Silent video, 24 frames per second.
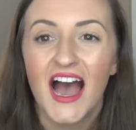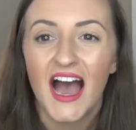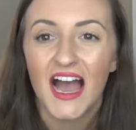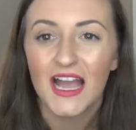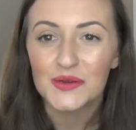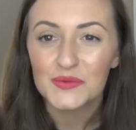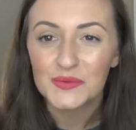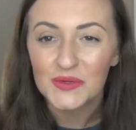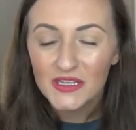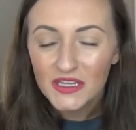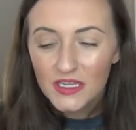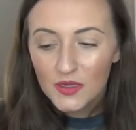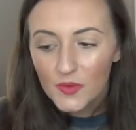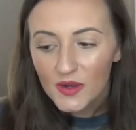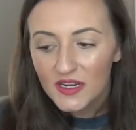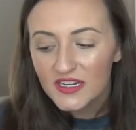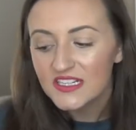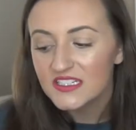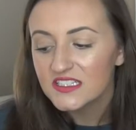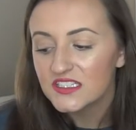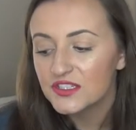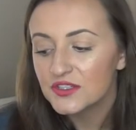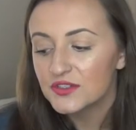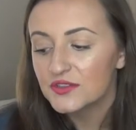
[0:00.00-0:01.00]
I really
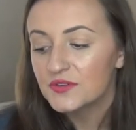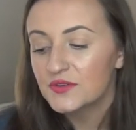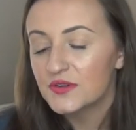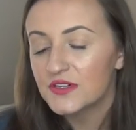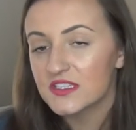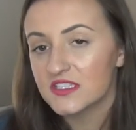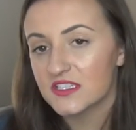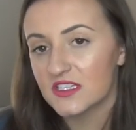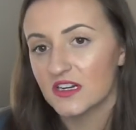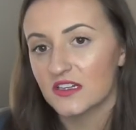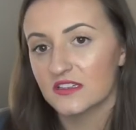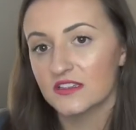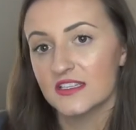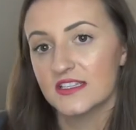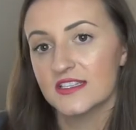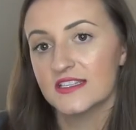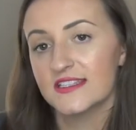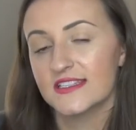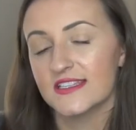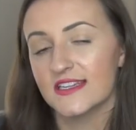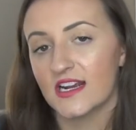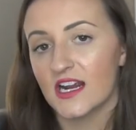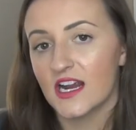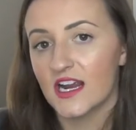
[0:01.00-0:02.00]
wanted to start this
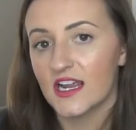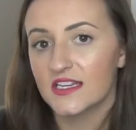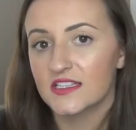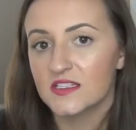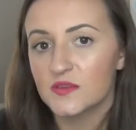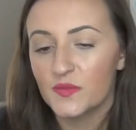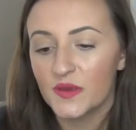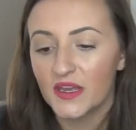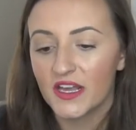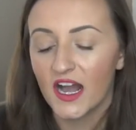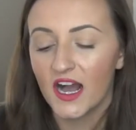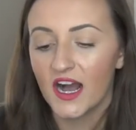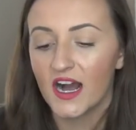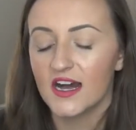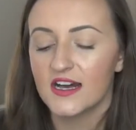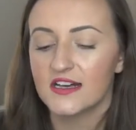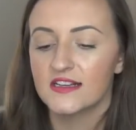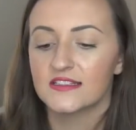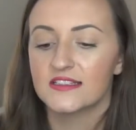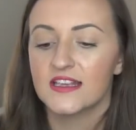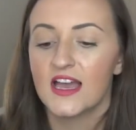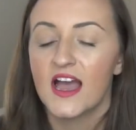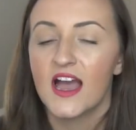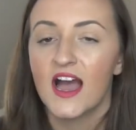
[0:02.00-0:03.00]
series
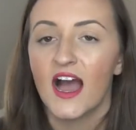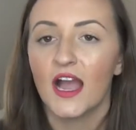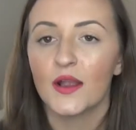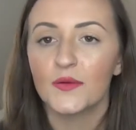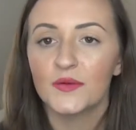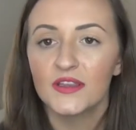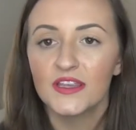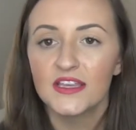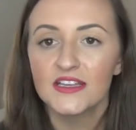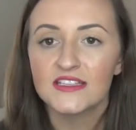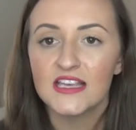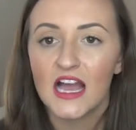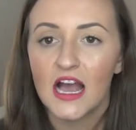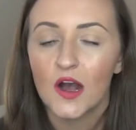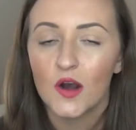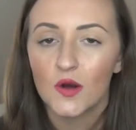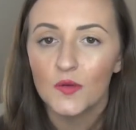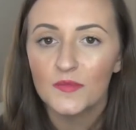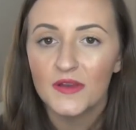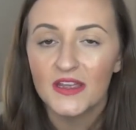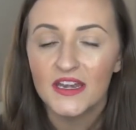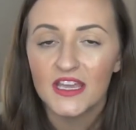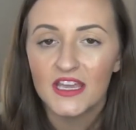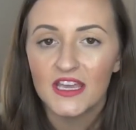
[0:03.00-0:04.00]
because I realized how
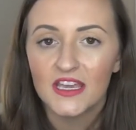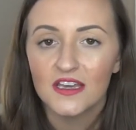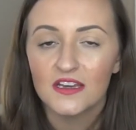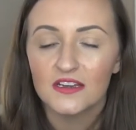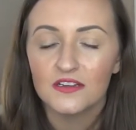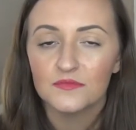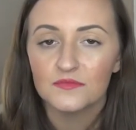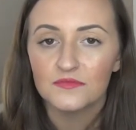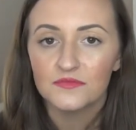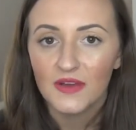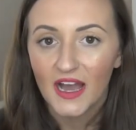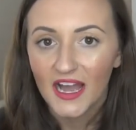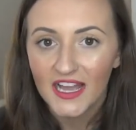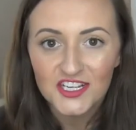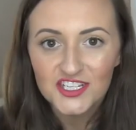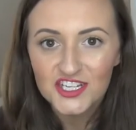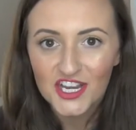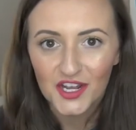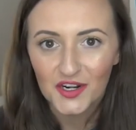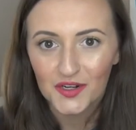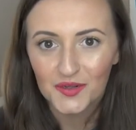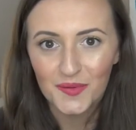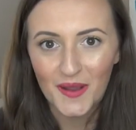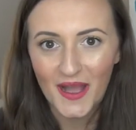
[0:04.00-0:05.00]
many
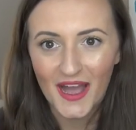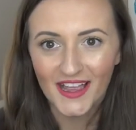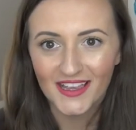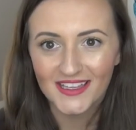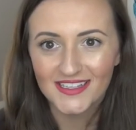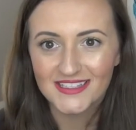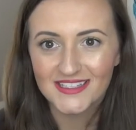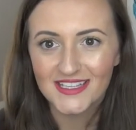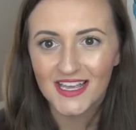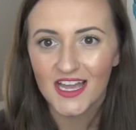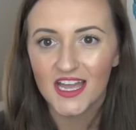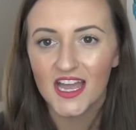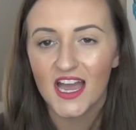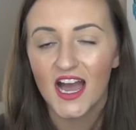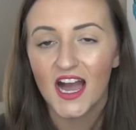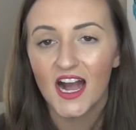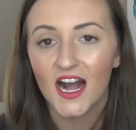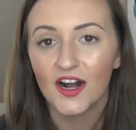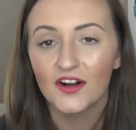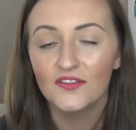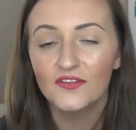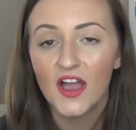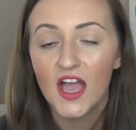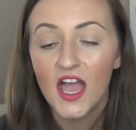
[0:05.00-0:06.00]
eyeshadow palettes I
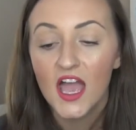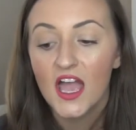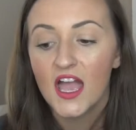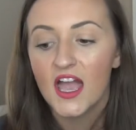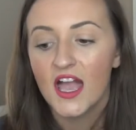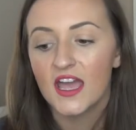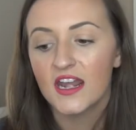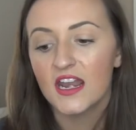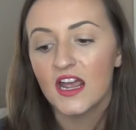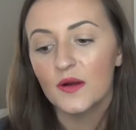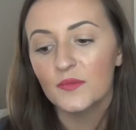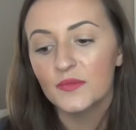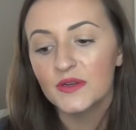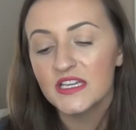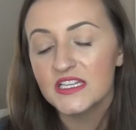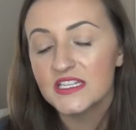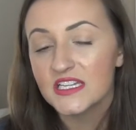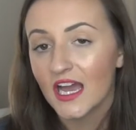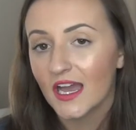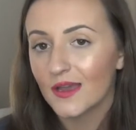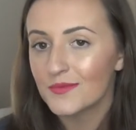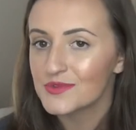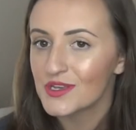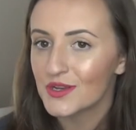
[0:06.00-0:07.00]
have and how many
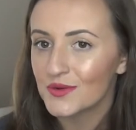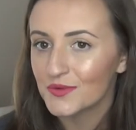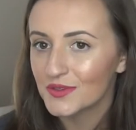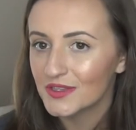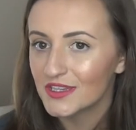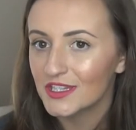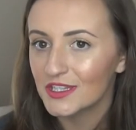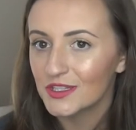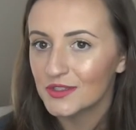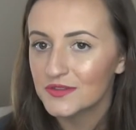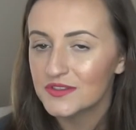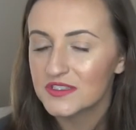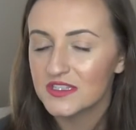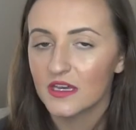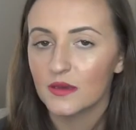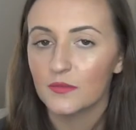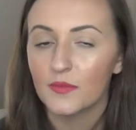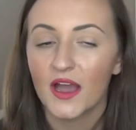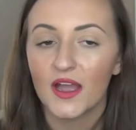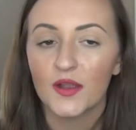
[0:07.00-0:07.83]
times I really use them.